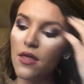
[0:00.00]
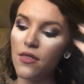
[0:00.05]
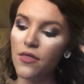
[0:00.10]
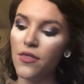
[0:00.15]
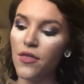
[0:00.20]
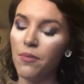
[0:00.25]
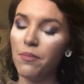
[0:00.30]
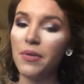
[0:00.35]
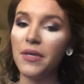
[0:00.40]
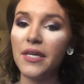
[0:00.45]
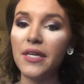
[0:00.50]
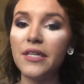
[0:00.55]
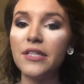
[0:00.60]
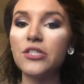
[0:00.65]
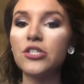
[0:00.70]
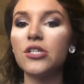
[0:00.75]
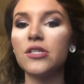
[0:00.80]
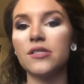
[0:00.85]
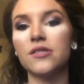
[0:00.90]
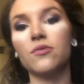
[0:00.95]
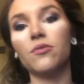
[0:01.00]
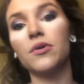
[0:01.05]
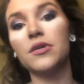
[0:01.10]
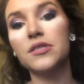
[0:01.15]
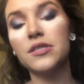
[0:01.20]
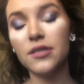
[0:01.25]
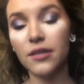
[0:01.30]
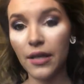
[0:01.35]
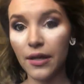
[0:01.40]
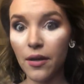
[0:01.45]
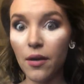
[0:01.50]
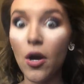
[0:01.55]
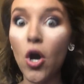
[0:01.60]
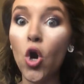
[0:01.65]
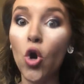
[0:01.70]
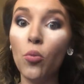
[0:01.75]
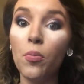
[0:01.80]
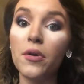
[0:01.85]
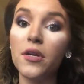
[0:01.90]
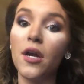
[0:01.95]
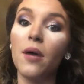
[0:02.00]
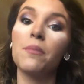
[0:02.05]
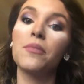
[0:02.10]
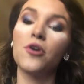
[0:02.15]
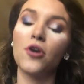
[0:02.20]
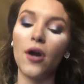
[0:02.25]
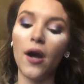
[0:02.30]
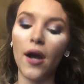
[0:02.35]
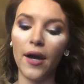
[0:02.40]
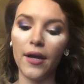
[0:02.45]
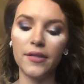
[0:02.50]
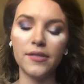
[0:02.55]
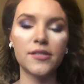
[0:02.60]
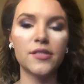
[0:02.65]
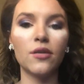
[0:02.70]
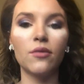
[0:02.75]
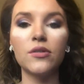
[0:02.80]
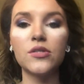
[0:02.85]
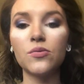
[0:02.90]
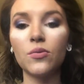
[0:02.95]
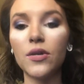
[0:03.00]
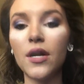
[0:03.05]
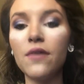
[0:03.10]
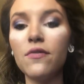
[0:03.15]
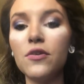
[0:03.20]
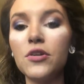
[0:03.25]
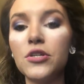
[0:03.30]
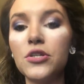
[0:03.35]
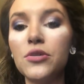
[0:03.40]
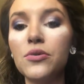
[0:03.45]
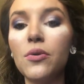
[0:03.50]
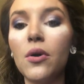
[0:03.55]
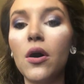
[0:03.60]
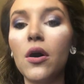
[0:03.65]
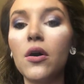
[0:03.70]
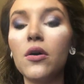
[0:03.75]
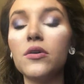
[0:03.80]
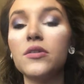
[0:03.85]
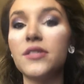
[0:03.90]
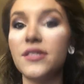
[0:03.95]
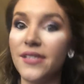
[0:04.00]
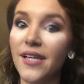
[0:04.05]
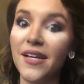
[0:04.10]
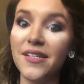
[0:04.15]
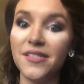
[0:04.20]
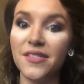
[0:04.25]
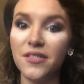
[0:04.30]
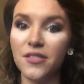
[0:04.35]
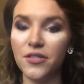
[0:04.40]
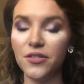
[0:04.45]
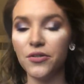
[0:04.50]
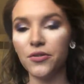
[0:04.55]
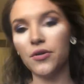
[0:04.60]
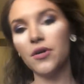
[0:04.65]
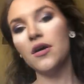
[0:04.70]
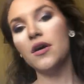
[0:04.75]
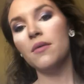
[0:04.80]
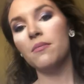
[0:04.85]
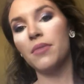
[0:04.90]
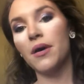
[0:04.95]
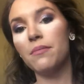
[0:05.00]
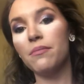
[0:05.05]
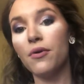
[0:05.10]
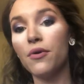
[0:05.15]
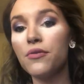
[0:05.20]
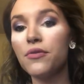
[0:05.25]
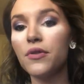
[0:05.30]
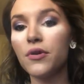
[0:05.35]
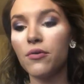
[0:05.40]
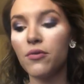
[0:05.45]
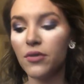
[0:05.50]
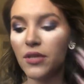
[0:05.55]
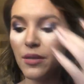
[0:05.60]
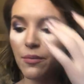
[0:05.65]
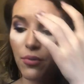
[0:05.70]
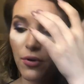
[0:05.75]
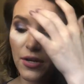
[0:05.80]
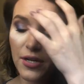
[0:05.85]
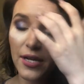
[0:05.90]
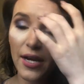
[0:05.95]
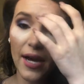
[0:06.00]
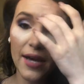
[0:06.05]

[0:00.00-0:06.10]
The peach is going to like open up your eyes. So it's whatever you all decide to do, but both look really pretty.